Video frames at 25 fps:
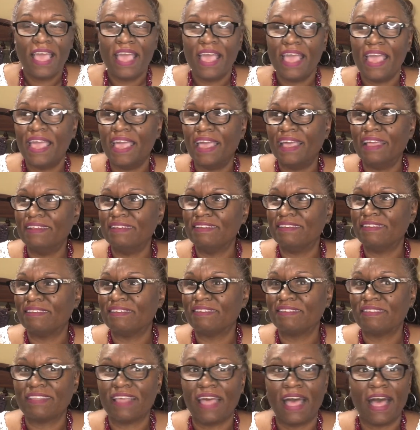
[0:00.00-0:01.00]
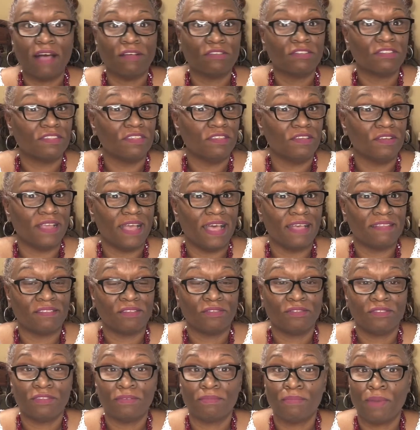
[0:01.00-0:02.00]
And just, I'll see you guys
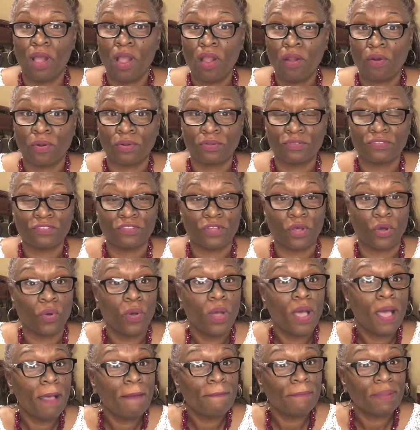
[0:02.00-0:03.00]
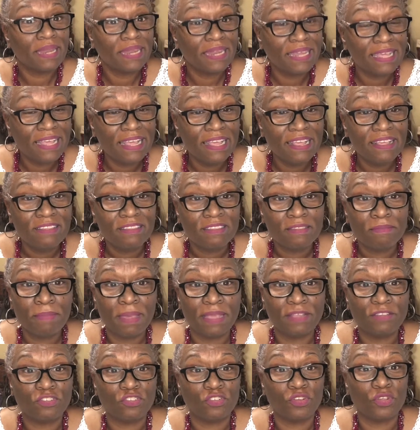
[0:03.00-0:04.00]
on tomorrow. So please
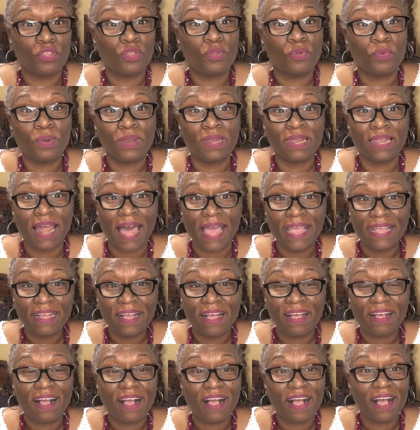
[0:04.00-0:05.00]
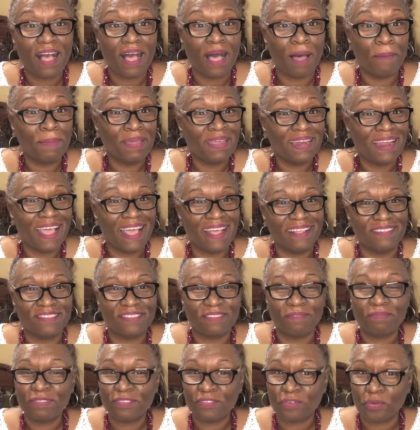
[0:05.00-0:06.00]
make sure you like, comment, and
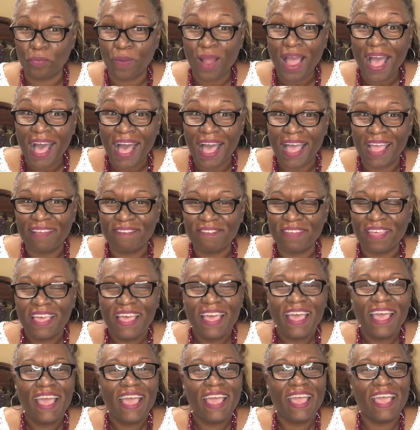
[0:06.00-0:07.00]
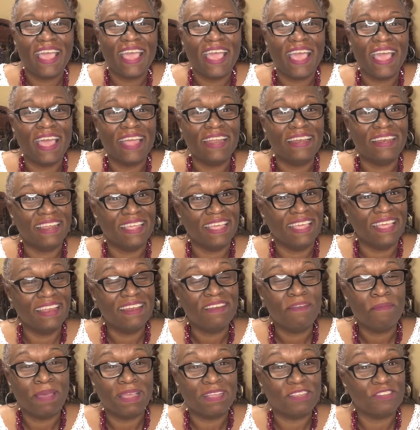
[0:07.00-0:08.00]
subscribe. And
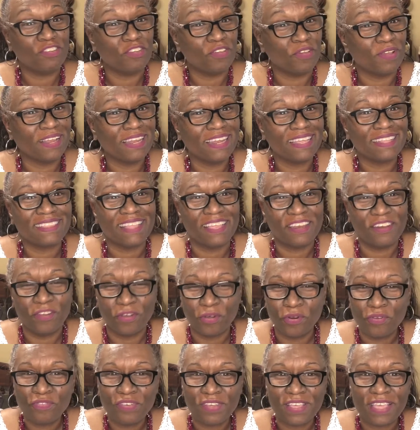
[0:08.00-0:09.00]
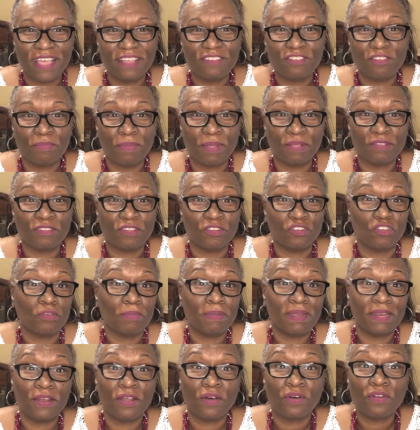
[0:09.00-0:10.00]
then make sure you click the notification bell so you
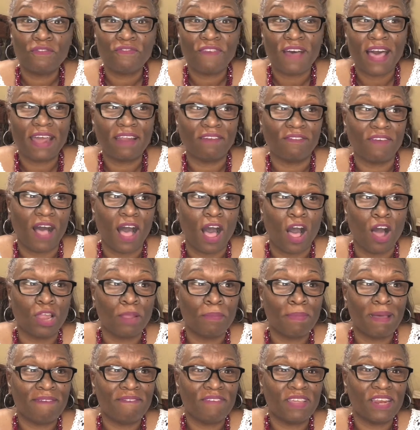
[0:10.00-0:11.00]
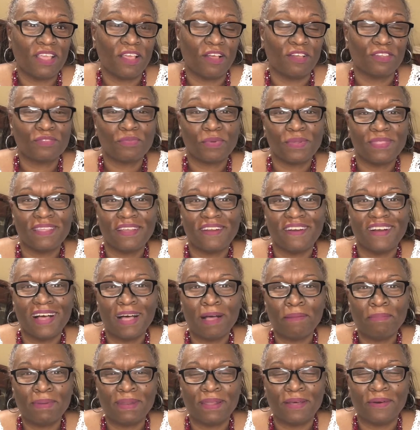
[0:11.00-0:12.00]
can be notified of all of my videos when they're
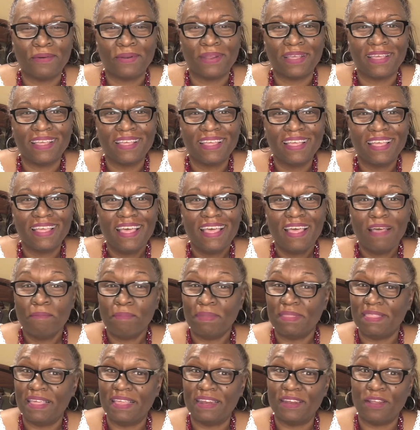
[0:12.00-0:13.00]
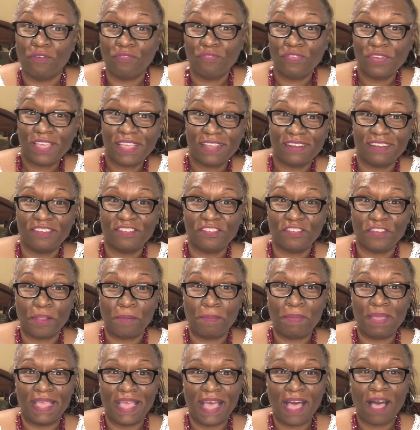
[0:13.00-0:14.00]
uploaded. But then don't forget to share
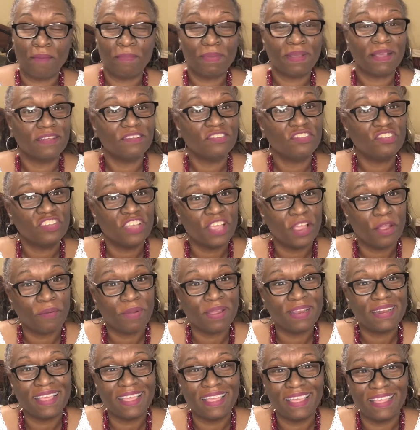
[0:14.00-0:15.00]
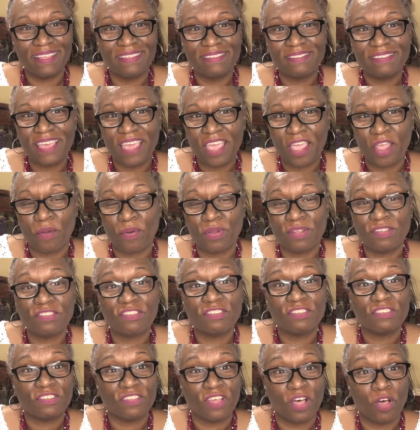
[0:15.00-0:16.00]
me out, because sharing is caring.
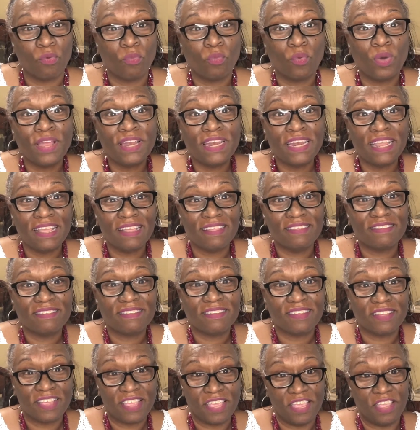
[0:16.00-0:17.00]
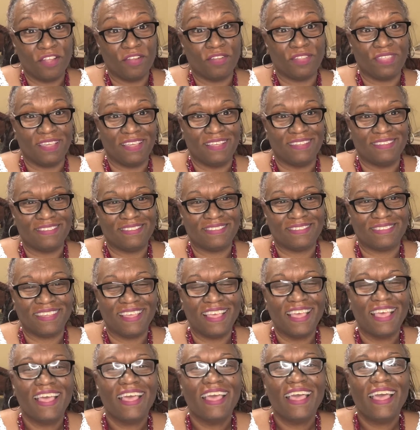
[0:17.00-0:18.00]
Someone needs to hear this.
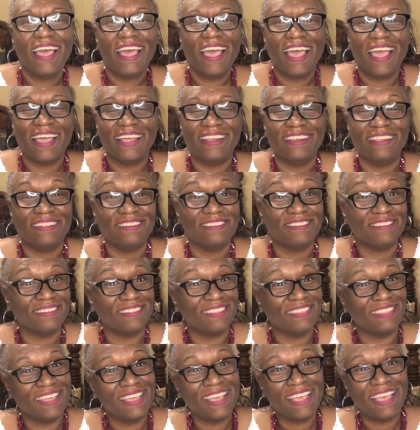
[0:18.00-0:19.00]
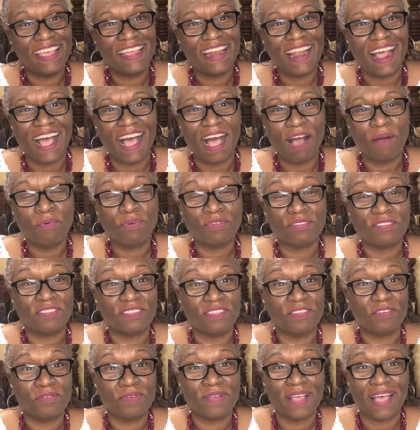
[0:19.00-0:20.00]
And then to then, I will
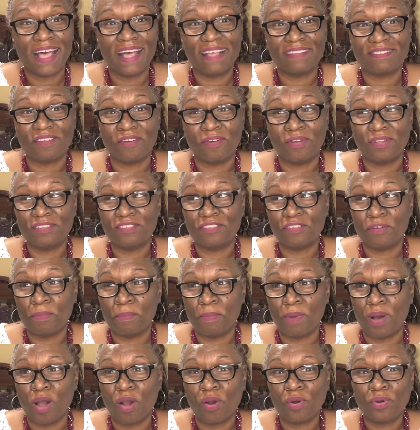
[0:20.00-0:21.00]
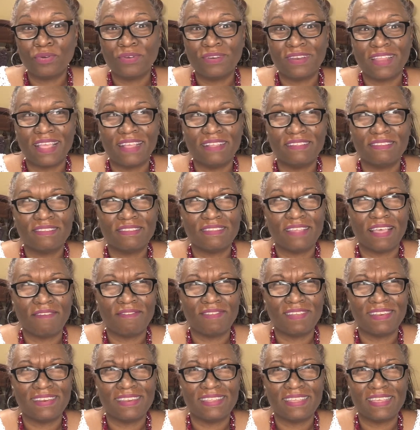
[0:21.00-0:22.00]
see you guys on tomorrow, day
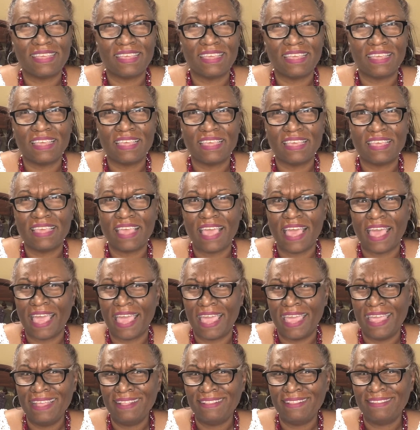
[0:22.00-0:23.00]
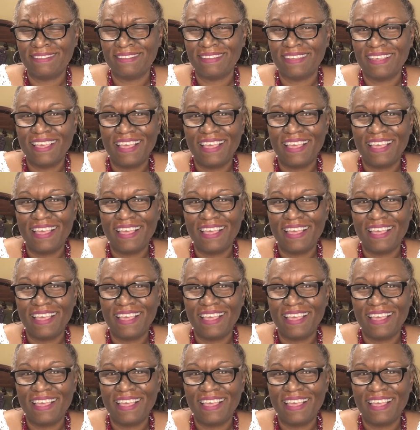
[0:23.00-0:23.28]
seventy-eight,